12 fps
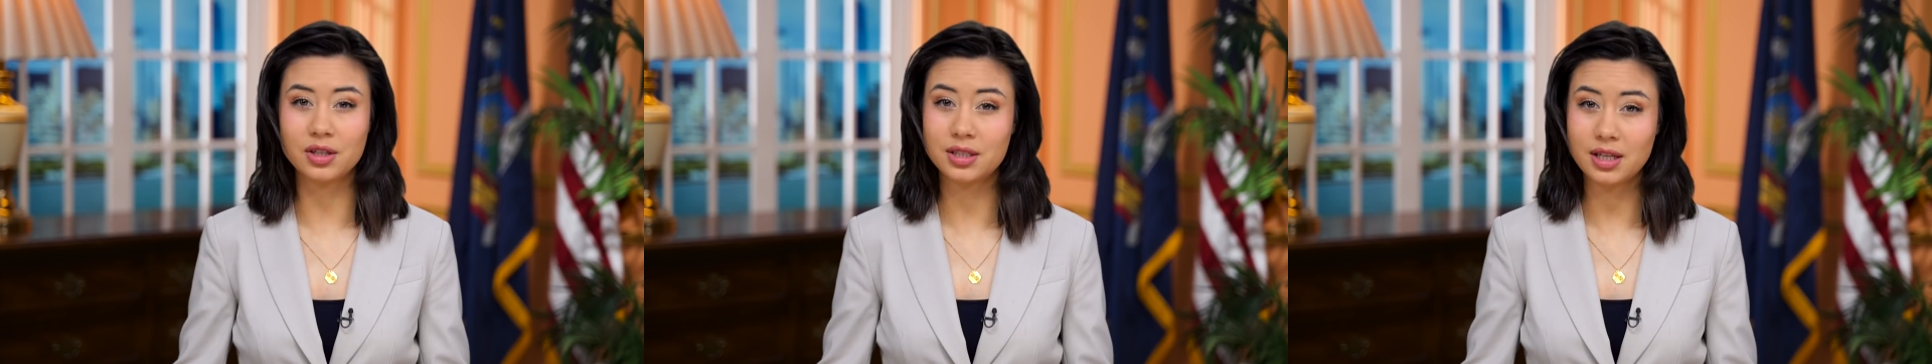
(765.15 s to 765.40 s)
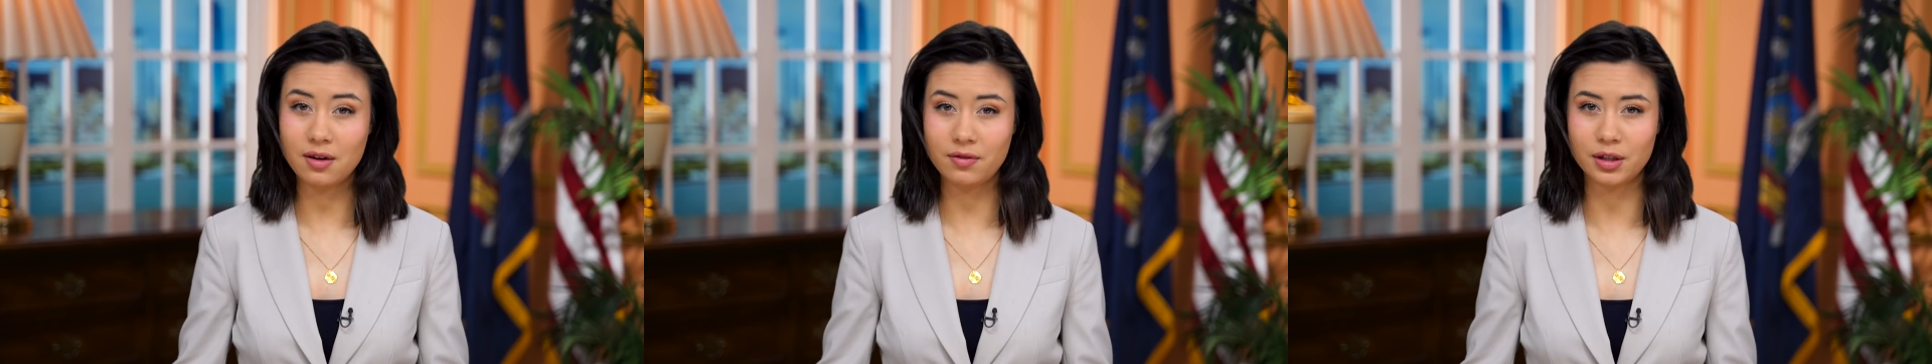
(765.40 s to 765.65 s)
to
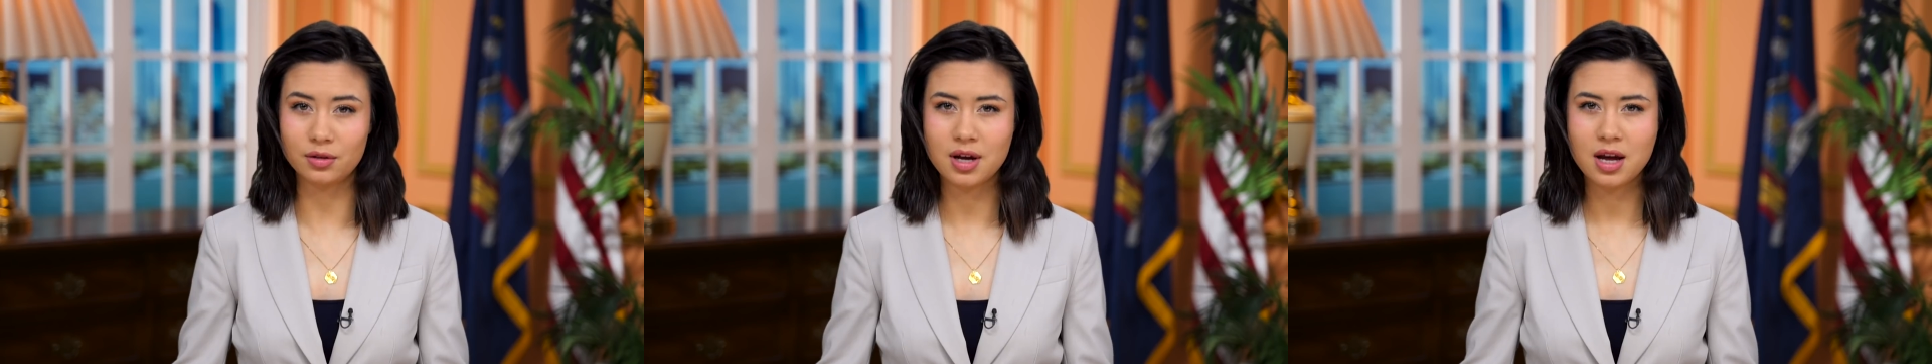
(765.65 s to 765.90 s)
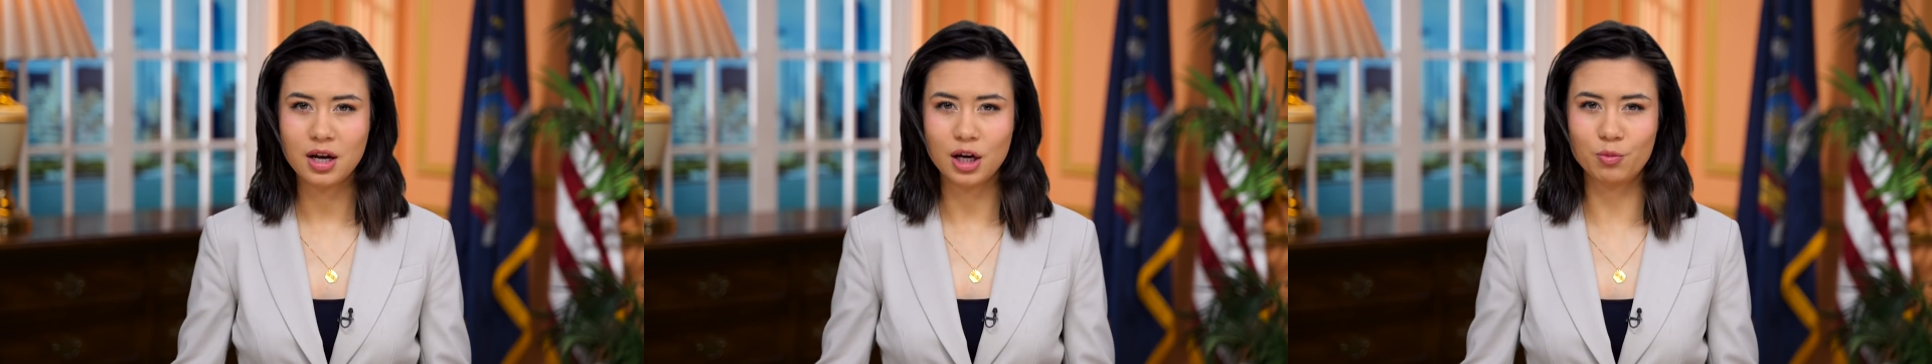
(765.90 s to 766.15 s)
7
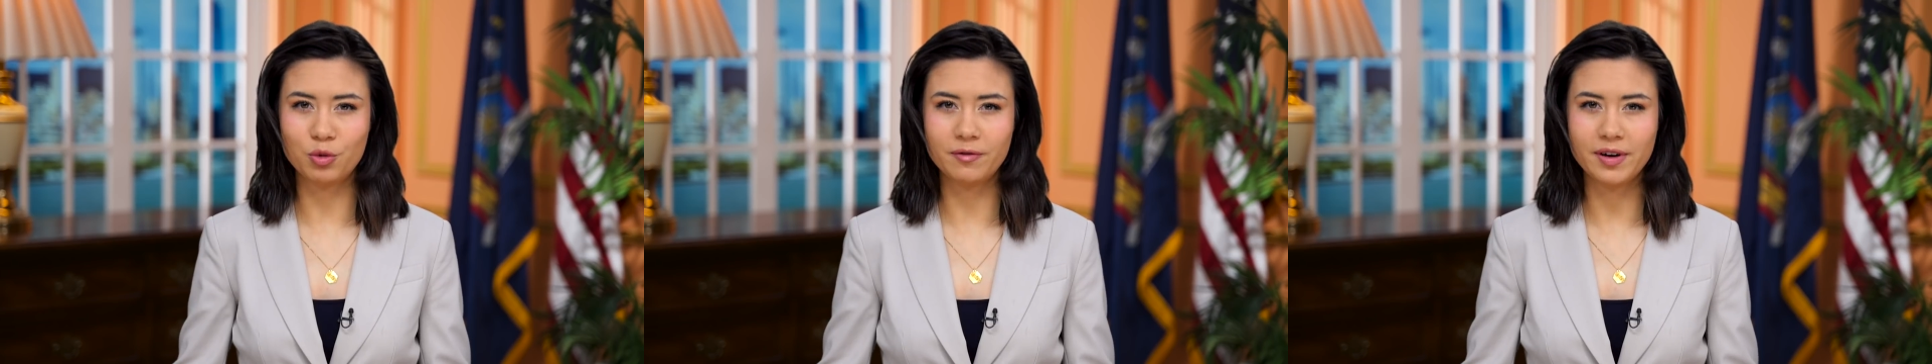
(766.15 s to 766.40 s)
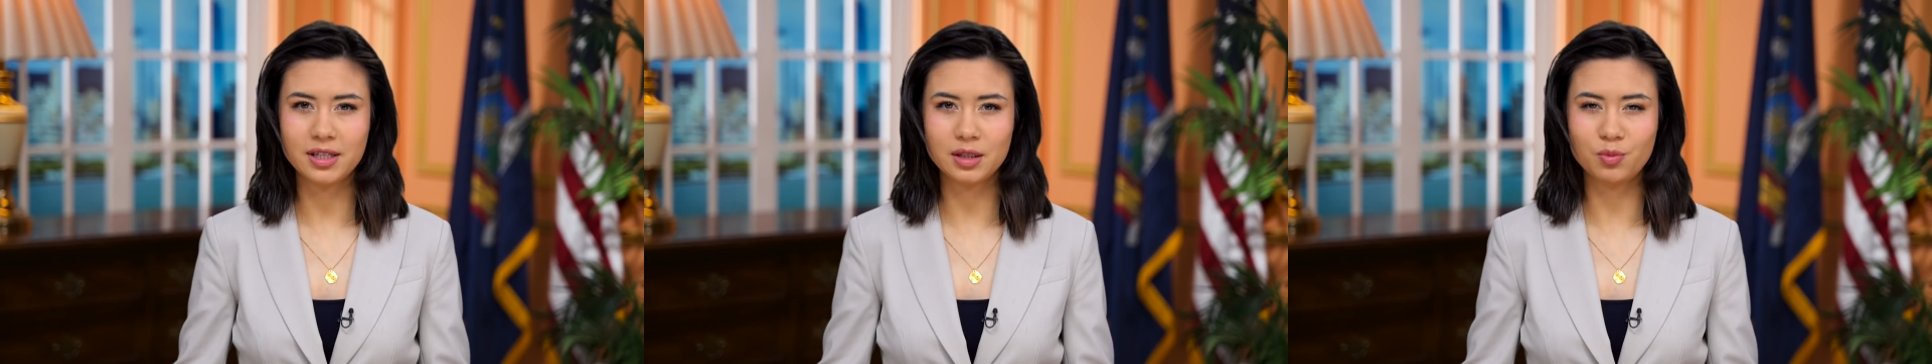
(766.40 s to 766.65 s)
and
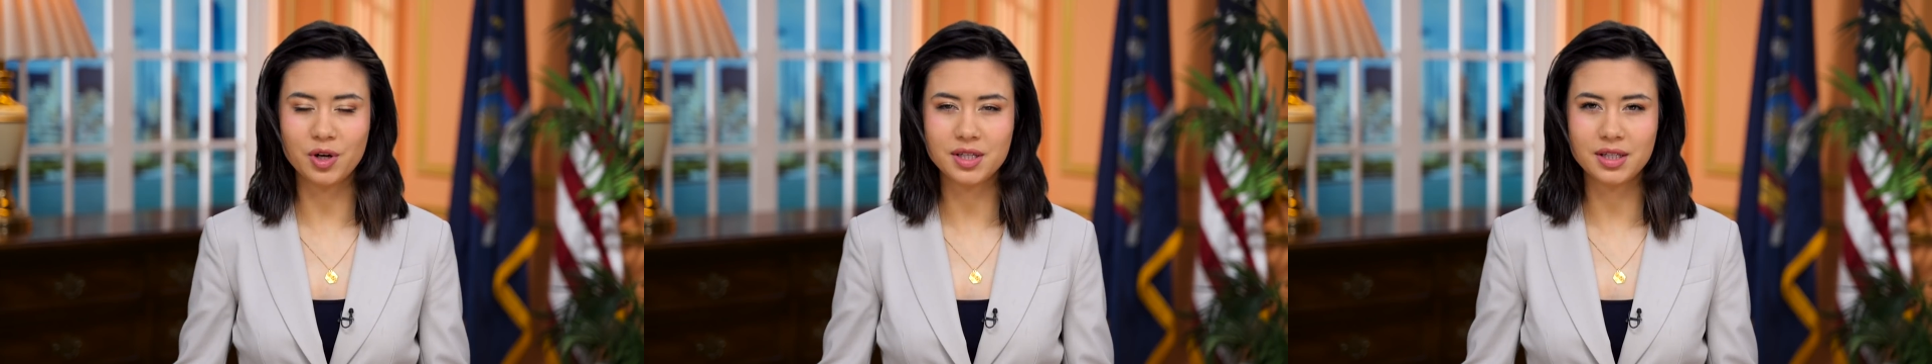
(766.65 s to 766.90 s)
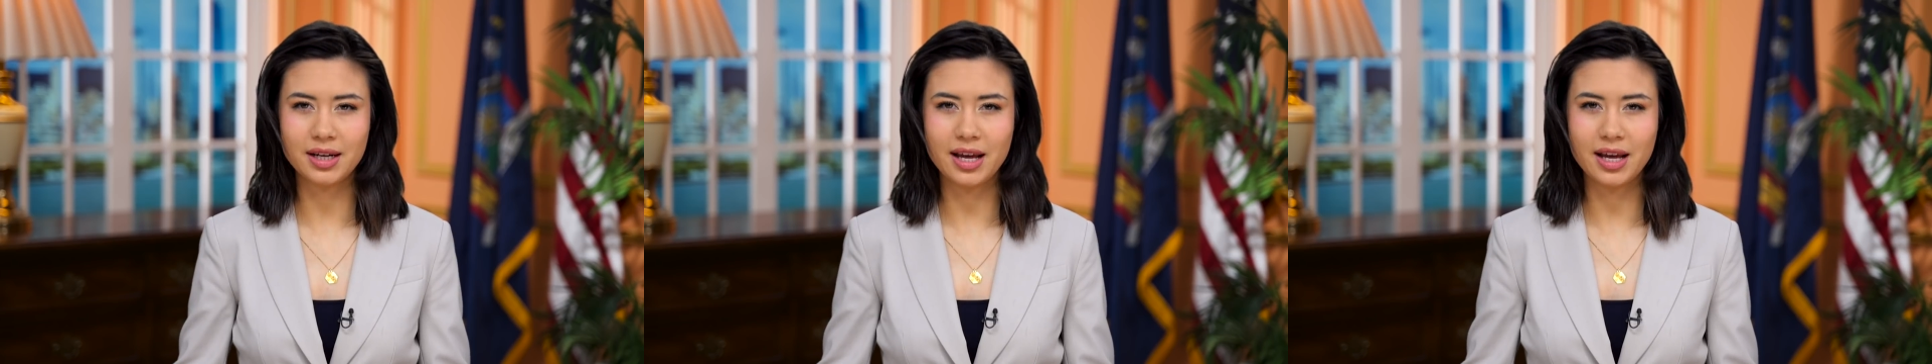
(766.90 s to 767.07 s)
prevented President